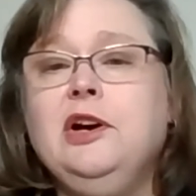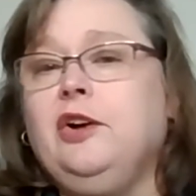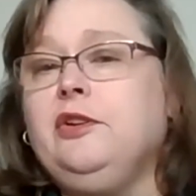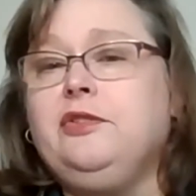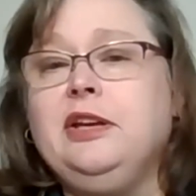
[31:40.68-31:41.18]

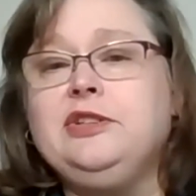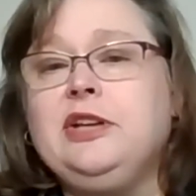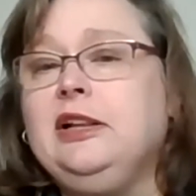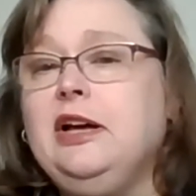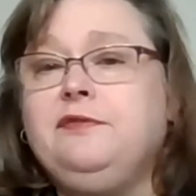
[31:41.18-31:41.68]
Are there things
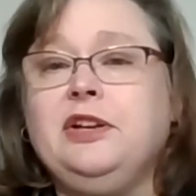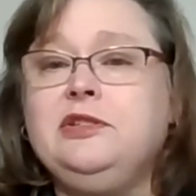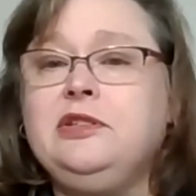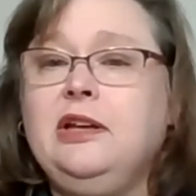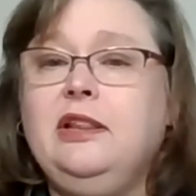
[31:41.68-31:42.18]
I left
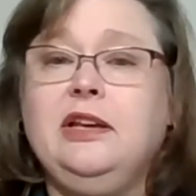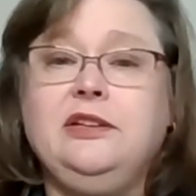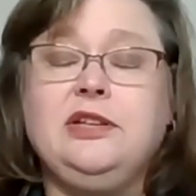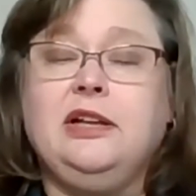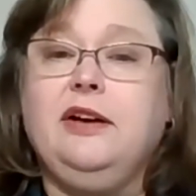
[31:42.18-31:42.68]
unsaid,
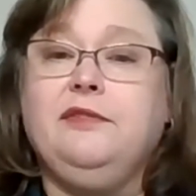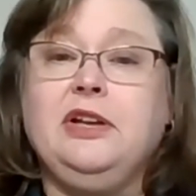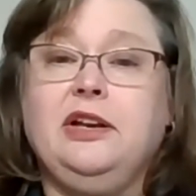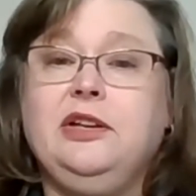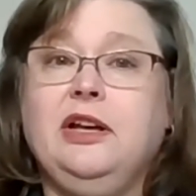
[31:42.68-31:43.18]
things I left
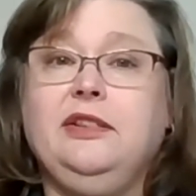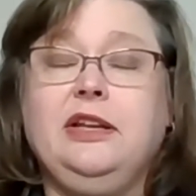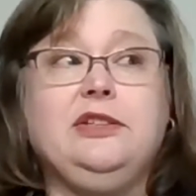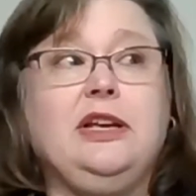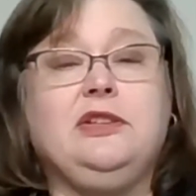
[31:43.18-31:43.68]
undone,
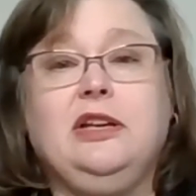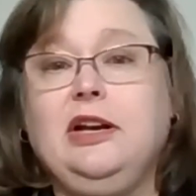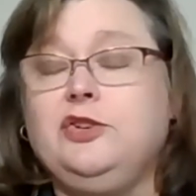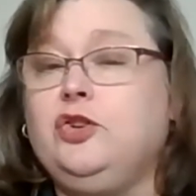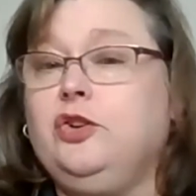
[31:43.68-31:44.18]
things I said
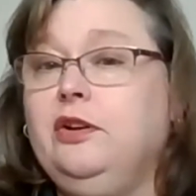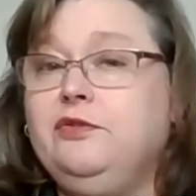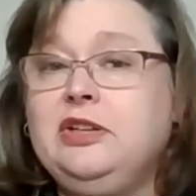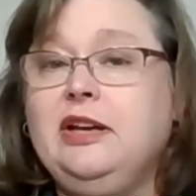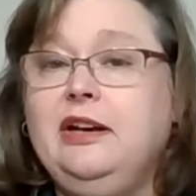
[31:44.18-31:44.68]
I shouldn't
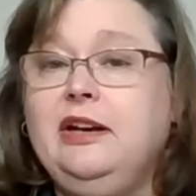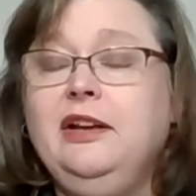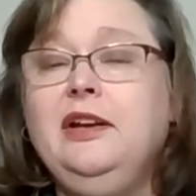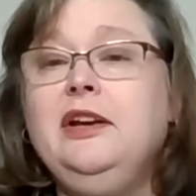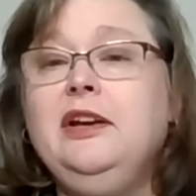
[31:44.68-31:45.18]
have said?
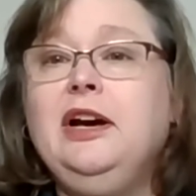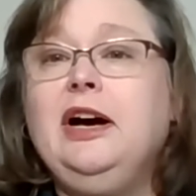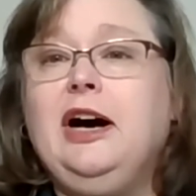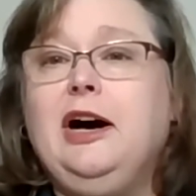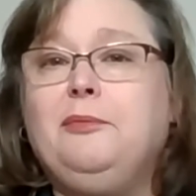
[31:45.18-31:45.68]

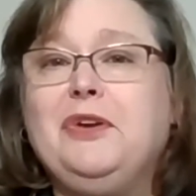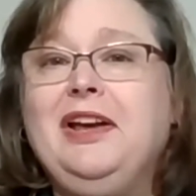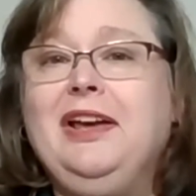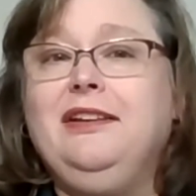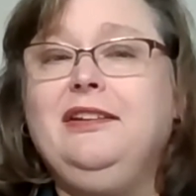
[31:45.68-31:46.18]

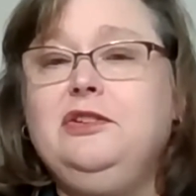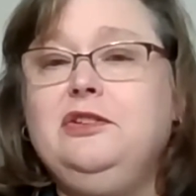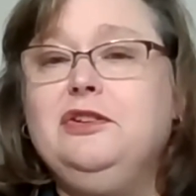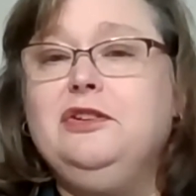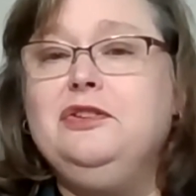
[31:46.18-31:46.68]
And
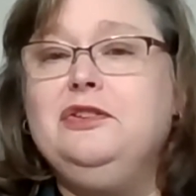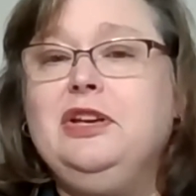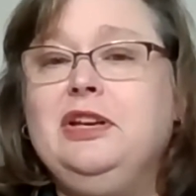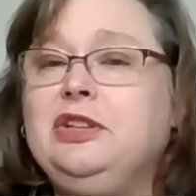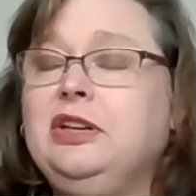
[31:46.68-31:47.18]

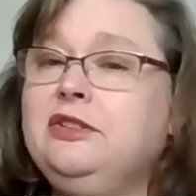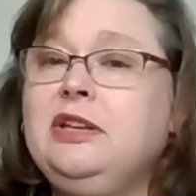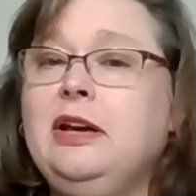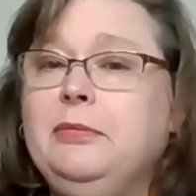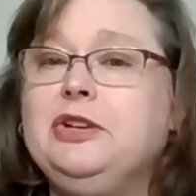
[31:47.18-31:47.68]
it's against
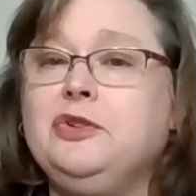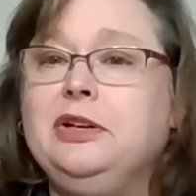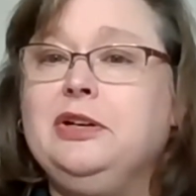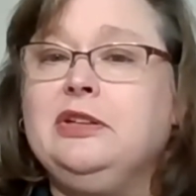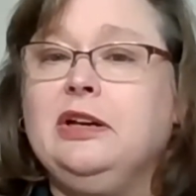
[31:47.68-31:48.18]
that
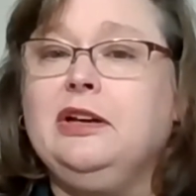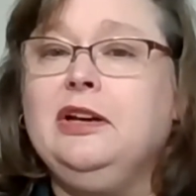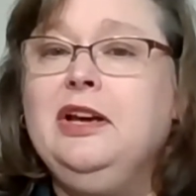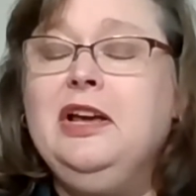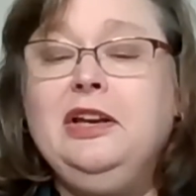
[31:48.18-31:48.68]
measuring stick.
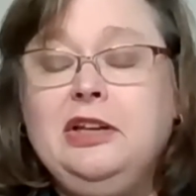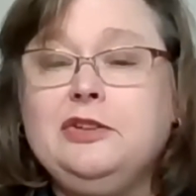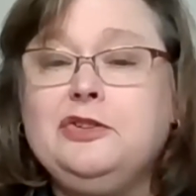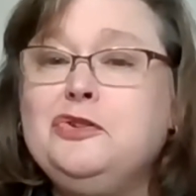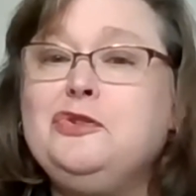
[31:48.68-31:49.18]

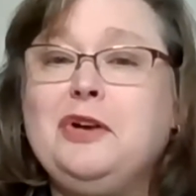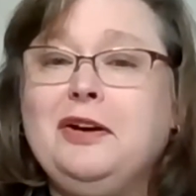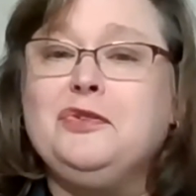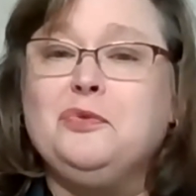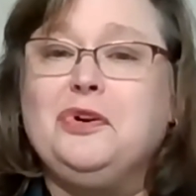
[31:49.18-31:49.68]
Yes, you do
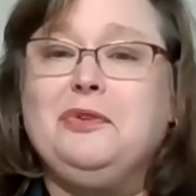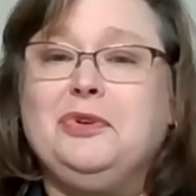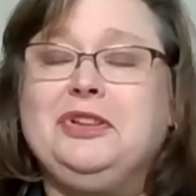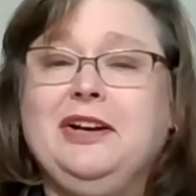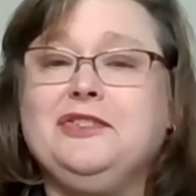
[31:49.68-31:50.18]
have to worry
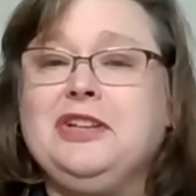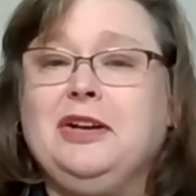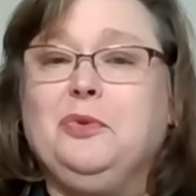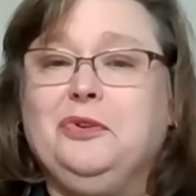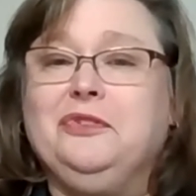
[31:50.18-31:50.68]
what the
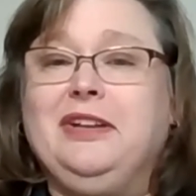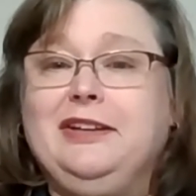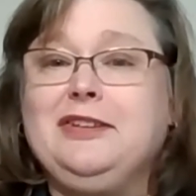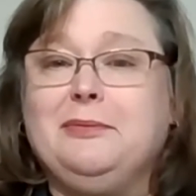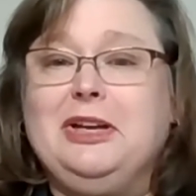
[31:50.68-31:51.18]
outside world
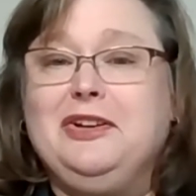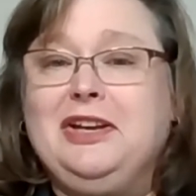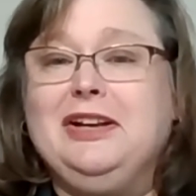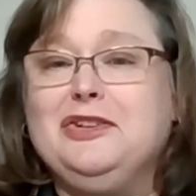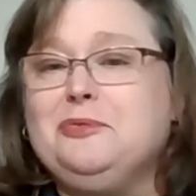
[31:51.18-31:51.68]
thinks. I mean, you
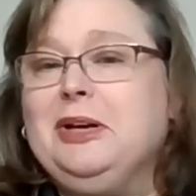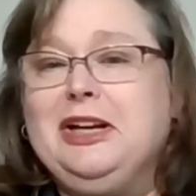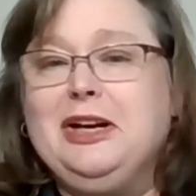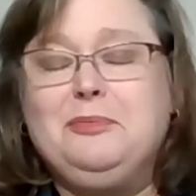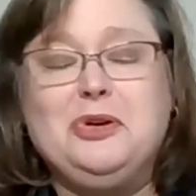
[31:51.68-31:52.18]
can't just
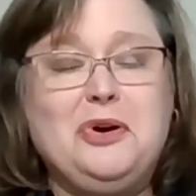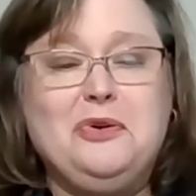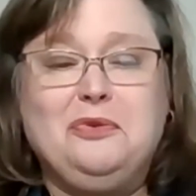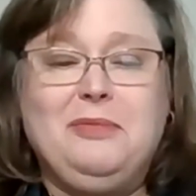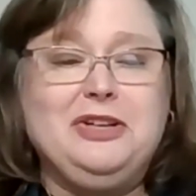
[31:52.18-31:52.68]
make up your
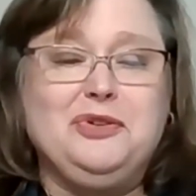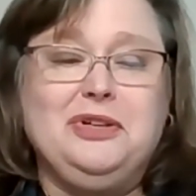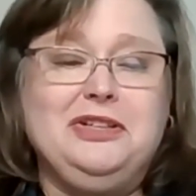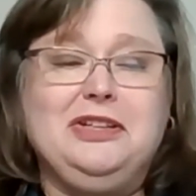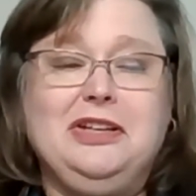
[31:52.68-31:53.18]
own
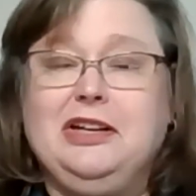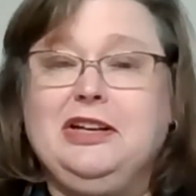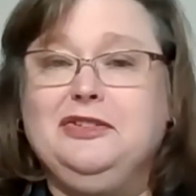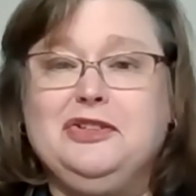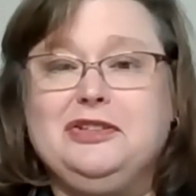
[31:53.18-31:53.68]
measuring stick
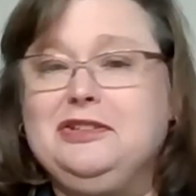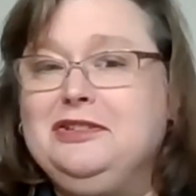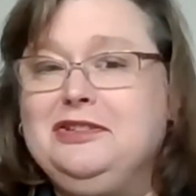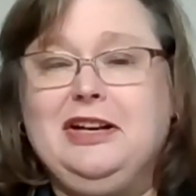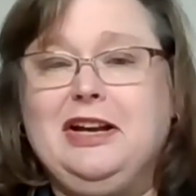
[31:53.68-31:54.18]
and just
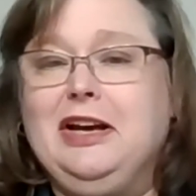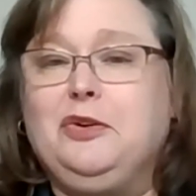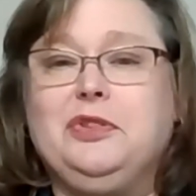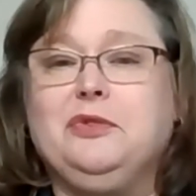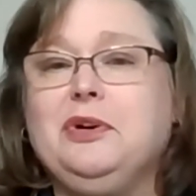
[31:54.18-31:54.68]
say to
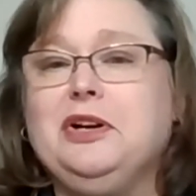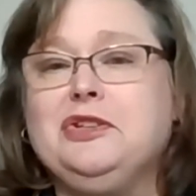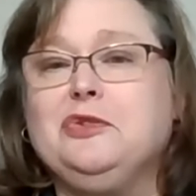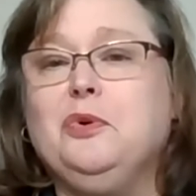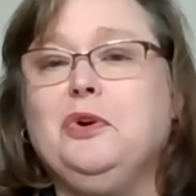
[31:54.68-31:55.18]
heck with the rest
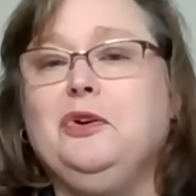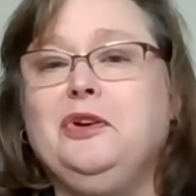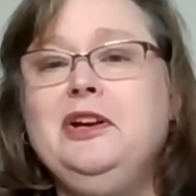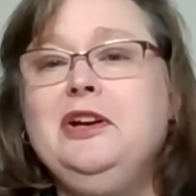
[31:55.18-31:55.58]
of the world.